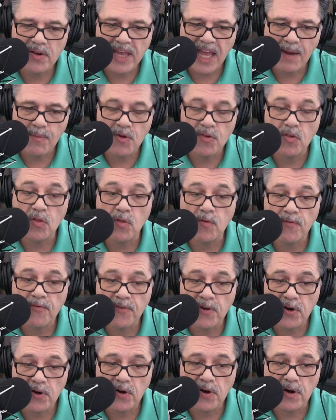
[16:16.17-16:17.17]
cameras or the
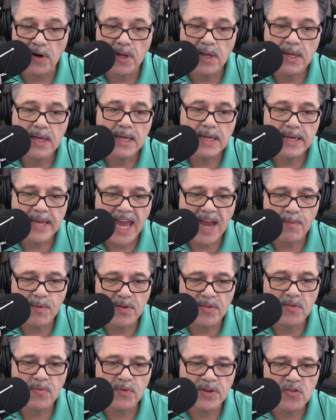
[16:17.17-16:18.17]
FLIR
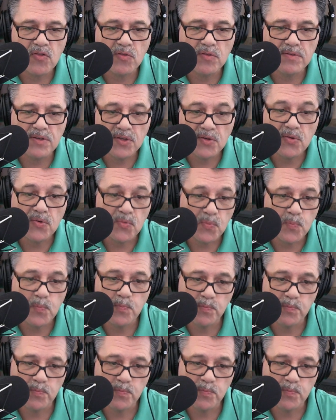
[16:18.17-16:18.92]
cameras, which do